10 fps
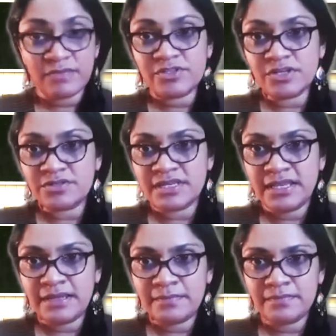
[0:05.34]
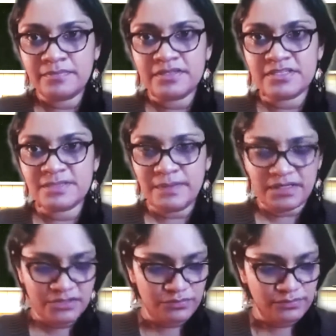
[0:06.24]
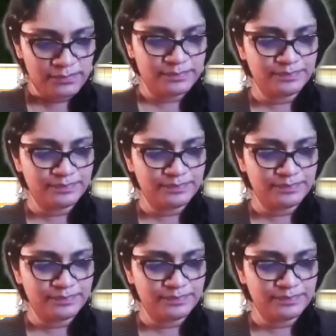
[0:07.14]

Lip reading: thing without a name, this is part 2.